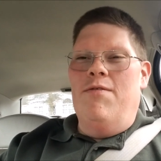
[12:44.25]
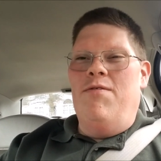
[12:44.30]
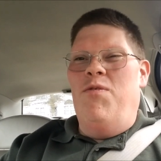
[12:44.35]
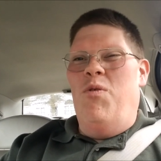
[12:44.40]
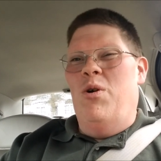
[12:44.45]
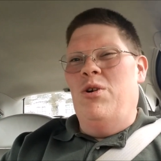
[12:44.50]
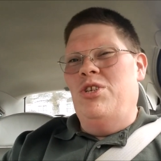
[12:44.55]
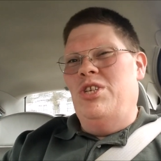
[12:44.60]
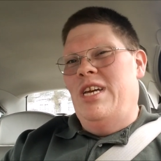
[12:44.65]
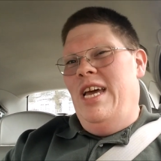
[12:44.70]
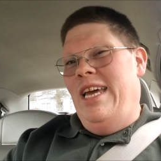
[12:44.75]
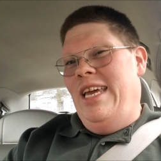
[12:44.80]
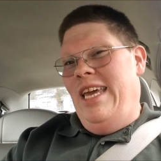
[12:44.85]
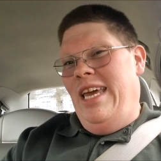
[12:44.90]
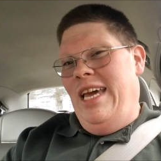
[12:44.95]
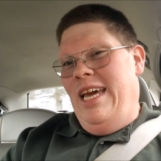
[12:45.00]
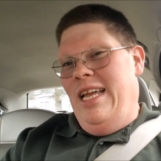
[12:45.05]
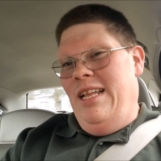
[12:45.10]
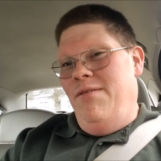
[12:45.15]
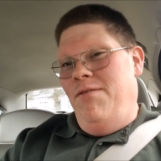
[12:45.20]
Unfortunately, I
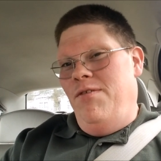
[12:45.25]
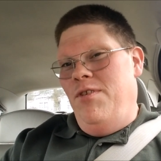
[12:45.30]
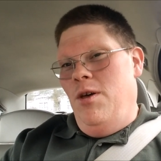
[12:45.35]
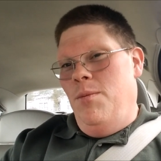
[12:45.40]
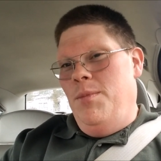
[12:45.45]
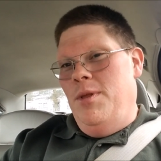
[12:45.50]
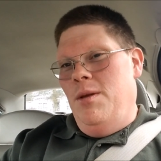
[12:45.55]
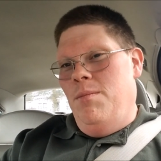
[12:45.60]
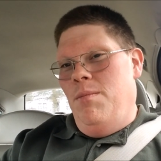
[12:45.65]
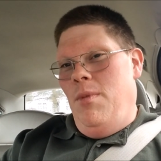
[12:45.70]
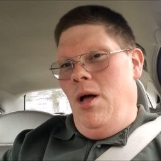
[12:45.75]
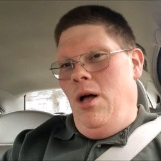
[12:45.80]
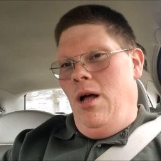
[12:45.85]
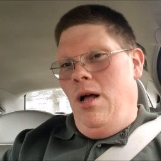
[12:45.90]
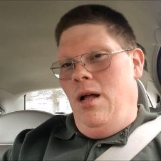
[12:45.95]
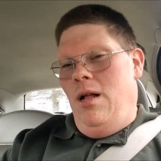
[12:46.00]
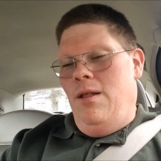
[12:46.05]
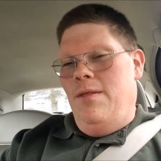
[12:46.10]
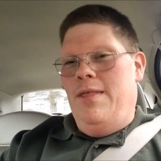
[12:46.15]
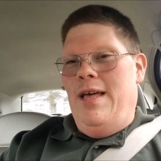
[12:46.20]
can't film in the
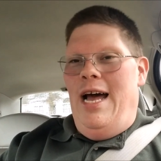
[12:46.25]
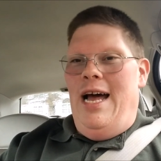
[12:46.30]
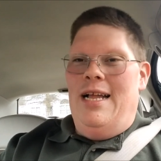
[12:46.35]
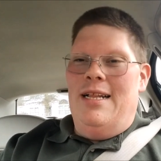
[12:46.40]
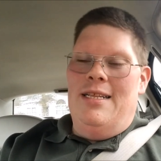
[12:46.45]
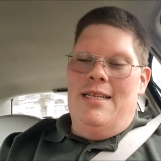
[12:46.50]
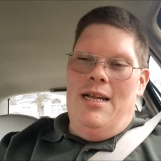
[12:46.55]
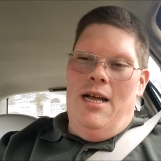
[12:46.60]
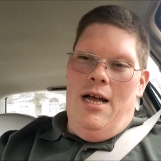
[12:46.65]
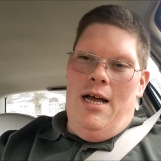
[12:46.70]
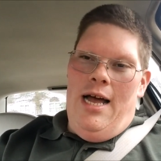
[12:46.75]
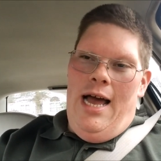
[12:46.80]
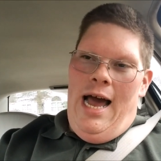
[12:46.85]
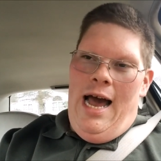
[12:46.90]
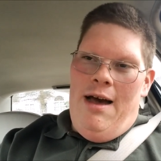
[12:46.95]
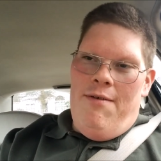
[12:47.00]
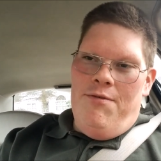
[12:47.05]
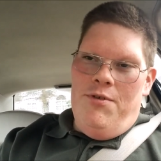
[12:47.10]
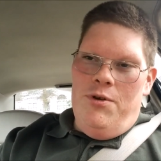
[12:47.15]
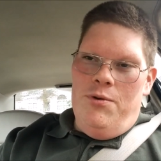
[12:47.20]
mall. That uh,
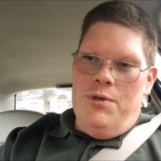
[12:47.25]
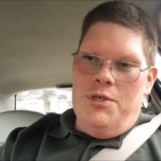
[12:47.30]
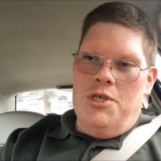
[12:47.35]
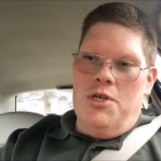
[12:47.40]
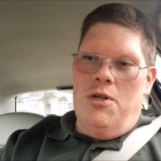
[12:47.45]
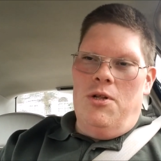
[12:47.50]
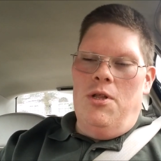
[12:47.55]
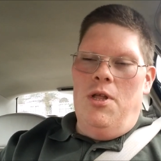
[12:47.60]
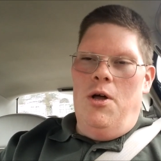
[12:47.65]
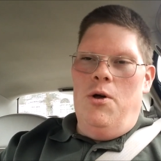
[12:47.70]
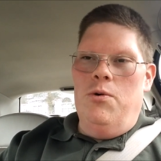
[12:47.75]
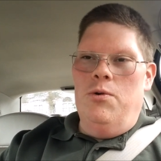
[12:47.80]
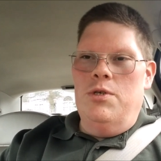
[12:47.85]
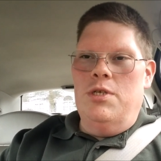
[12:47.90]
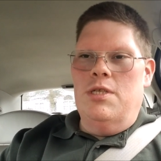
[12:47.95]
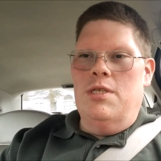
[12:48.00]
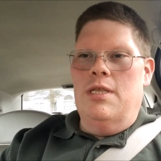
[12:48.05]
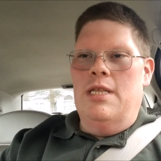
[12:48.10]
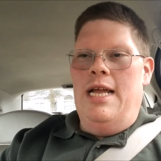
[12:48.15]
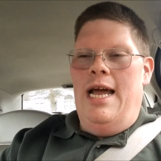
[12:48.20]
avenue is
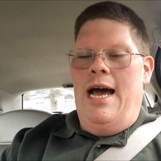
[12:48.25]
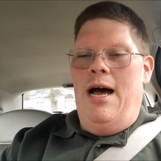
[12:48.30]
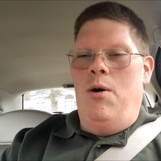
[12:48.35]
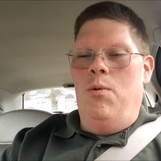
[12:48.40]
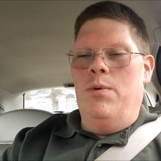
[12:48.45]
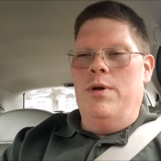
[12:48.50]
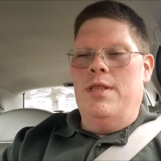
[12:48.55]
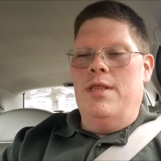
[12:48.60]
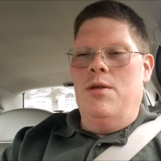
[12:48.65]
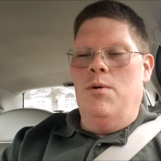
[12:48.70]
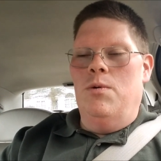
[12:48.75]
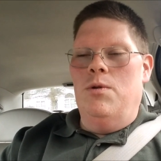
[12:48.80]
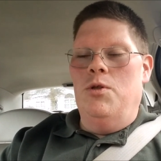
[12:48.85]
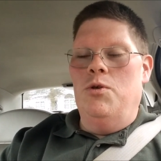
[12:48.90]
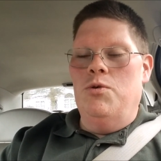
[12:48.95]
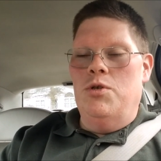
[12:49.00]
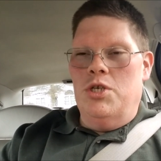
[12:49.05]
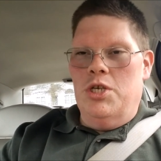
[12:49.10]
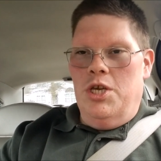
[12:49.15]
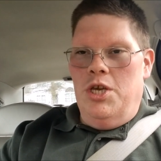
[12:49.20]
closed now with the
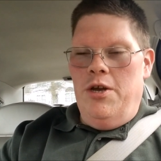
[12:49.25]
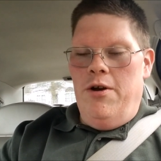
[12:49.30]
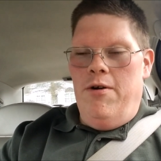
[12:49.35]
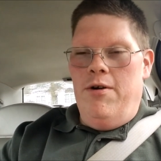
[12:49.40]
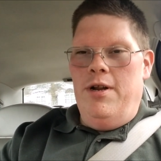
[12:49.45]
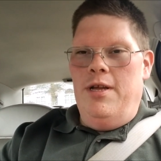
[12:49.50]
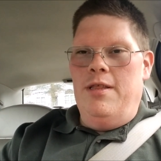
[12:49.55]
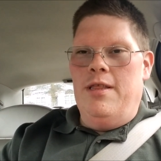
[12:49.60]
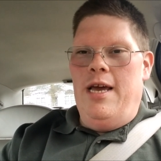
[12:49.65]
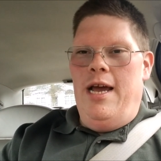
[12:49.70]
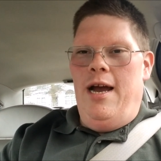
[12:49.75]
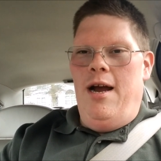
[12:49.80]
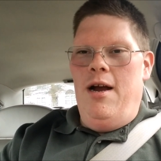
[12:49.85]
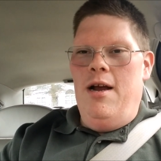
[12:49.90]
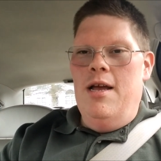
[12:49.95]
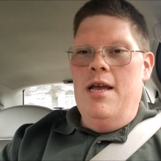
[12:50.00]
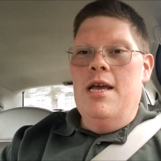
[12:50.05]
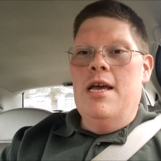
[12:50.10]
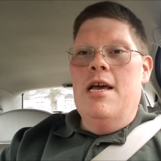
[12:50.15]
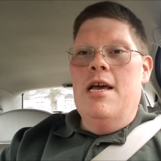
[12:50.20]
new security there.